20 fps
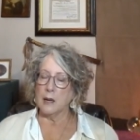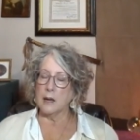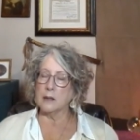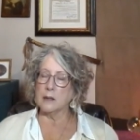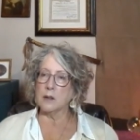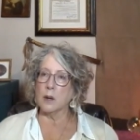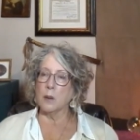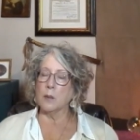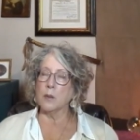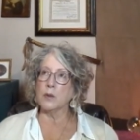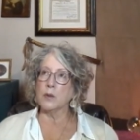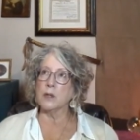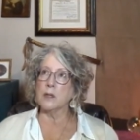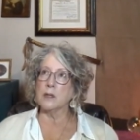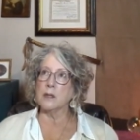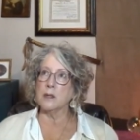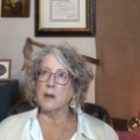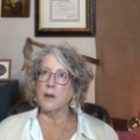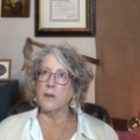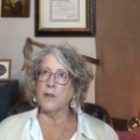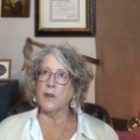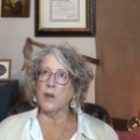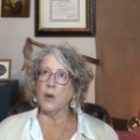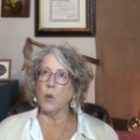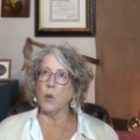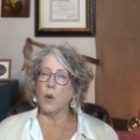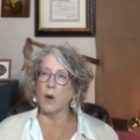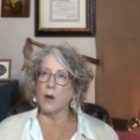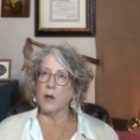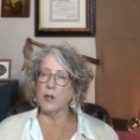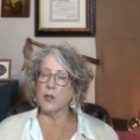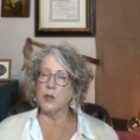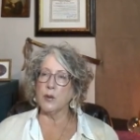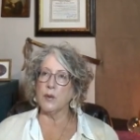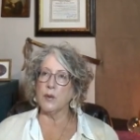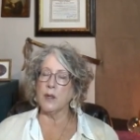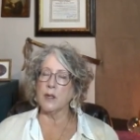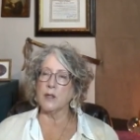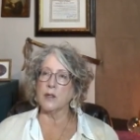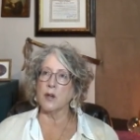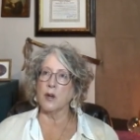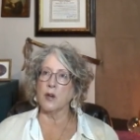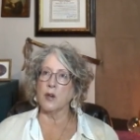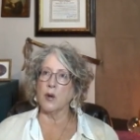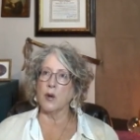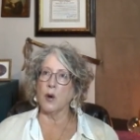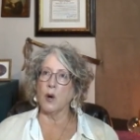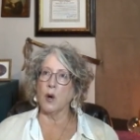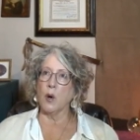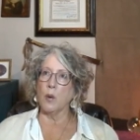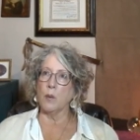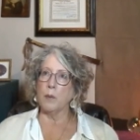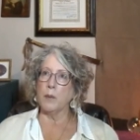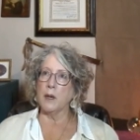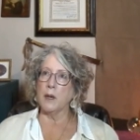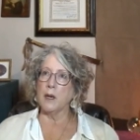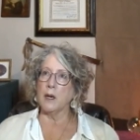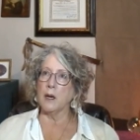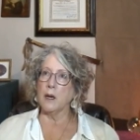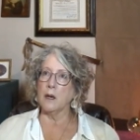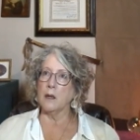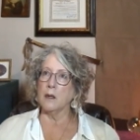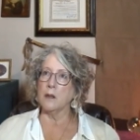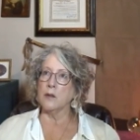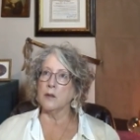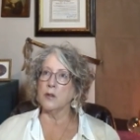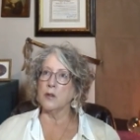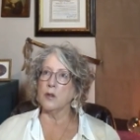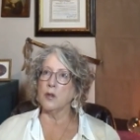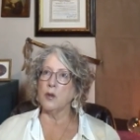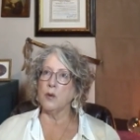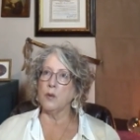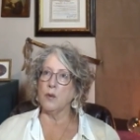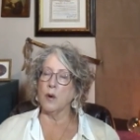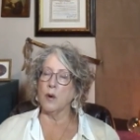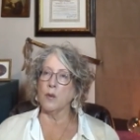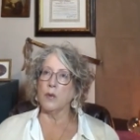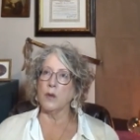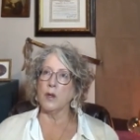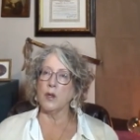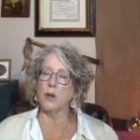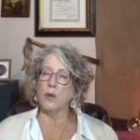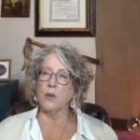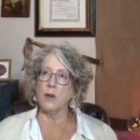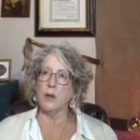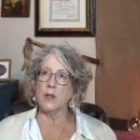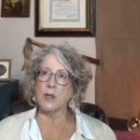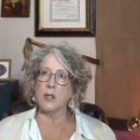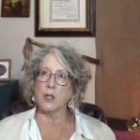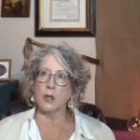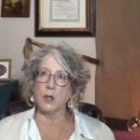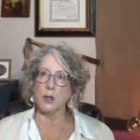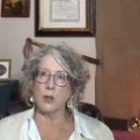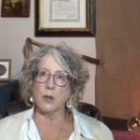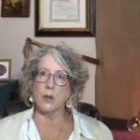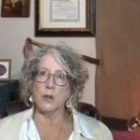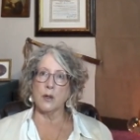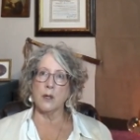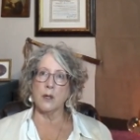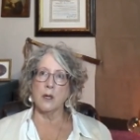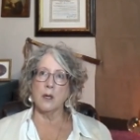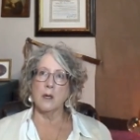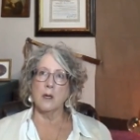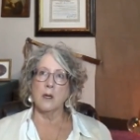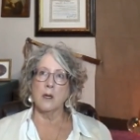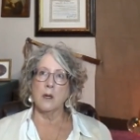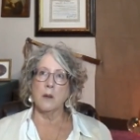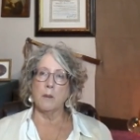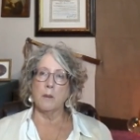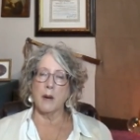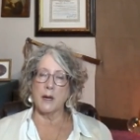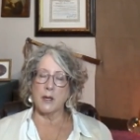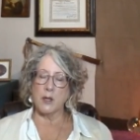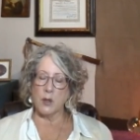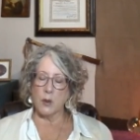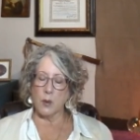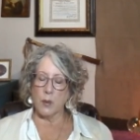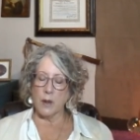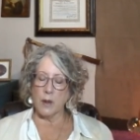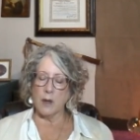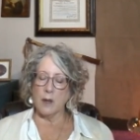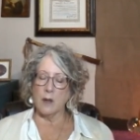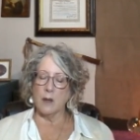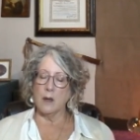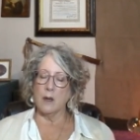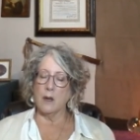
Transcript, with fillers: it's almost as if you want to do things on your own because you know that you need to learn by doing.